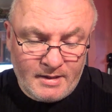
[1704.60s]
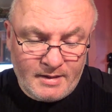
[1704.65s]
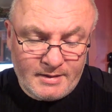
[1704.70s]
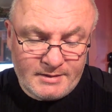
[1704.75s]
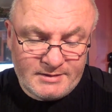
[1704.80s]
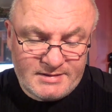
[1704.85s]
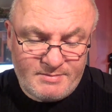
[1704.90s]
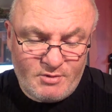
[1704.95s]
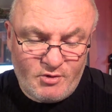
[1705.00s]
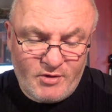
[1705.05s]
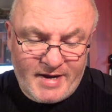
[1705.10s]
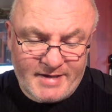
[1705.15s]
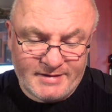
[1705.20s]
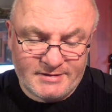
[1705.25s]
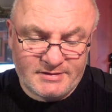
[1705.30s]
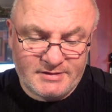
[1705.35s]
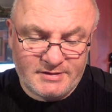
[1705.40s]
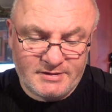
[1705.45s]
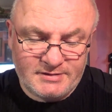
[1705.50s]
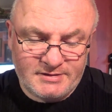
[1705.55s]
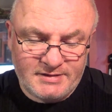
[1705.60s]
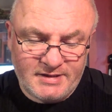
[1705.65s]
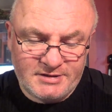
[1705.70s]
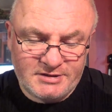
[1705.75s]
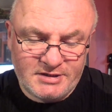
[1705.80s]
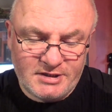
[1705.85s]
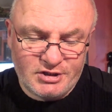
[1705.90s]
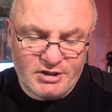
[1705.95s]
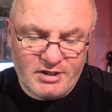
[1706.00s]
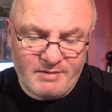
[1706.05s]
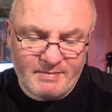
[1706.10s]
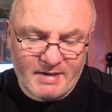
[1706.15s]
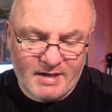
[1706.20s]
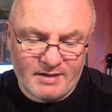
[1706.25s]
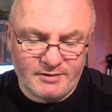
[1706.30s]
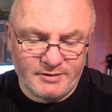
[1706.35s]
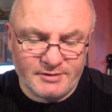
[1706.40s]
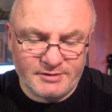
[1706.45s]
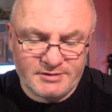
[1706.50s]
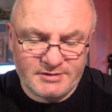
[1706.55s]
Timoret TCG
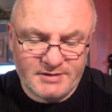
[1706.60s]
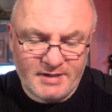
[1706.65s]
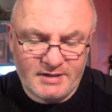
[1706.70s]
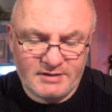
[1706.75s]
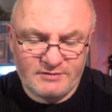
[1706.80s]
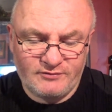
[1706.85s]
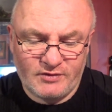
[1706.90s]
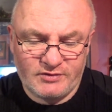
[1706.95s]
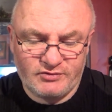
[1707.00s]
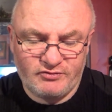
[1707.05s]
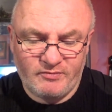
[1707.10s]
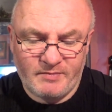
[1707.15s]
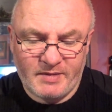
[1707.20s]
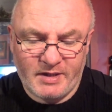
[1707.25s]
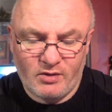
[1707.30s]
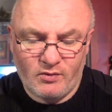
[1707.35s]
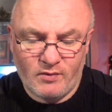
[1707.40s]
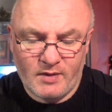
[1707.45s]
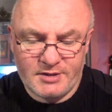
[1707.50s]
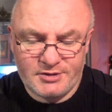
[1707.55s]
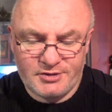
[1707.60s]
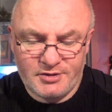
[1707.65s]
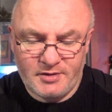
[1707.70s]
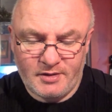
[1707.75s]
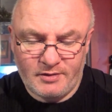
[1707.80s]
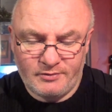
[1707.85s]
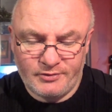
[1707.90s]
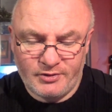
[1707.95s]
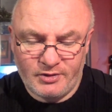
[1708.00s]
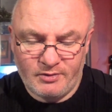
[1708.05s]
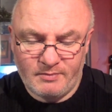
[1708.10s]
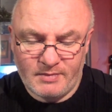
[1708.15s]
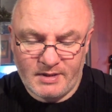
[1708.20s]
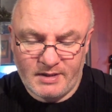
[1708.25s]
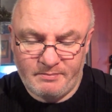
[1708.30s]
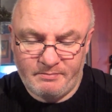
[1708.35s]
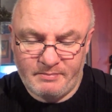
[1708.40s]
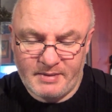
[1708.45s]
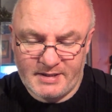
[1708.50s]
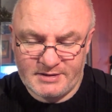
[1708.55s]
Madness, thanks for answering my question. I'll do my
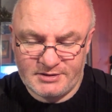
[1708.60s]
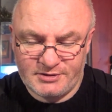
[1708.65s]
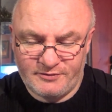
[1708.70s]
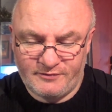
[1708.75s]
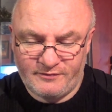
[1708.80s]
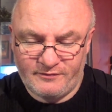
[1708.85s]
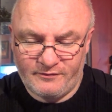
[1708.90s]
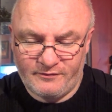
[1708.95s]
best to